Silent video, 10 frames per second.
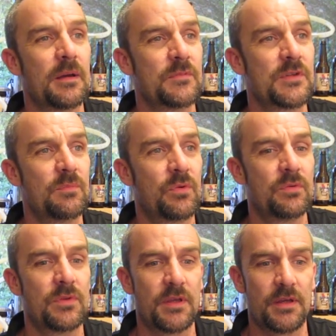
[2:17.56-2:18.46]
She
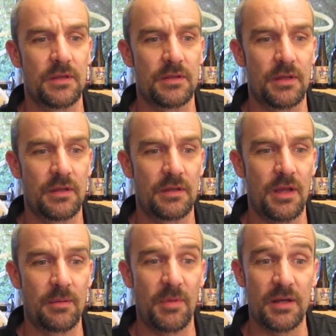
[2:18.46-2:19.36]
brewed the
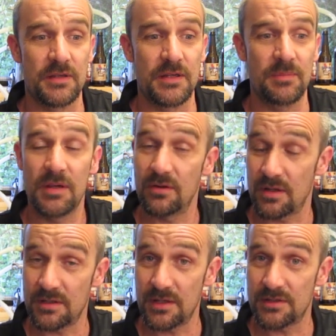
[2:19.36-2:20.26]
Gunnamatta tea beer, and
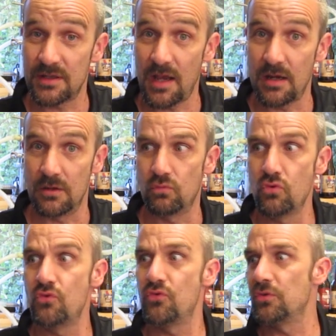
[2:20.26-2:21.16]
I tasted that, and
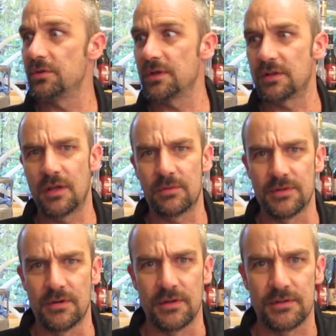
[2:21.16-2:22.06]
whew, shit, that was
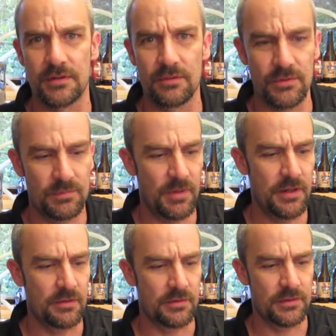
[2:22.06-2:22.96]
nice. It was
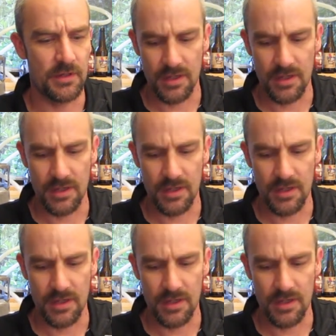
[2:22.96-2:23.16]
bloody nice.